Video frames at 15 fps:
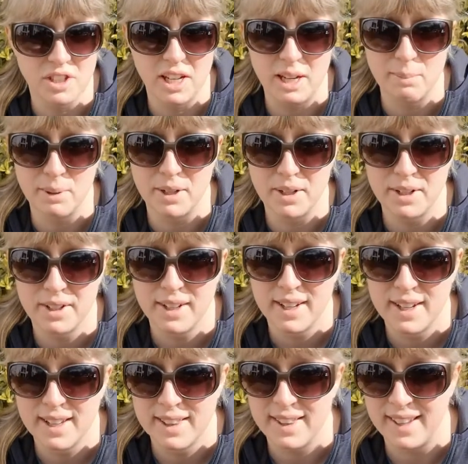neighbour.
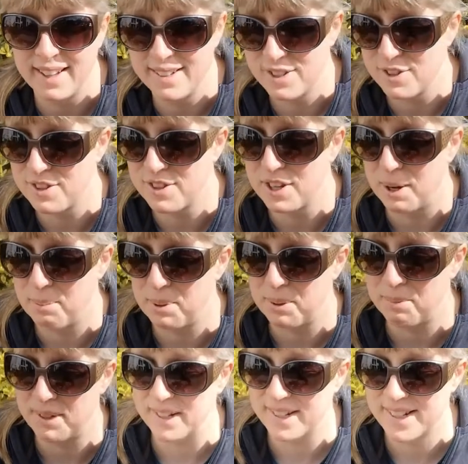That should stop in a
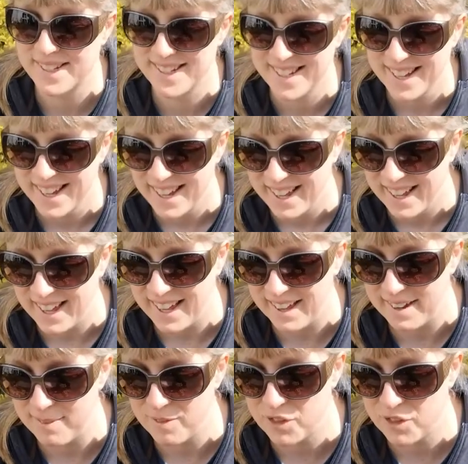minute.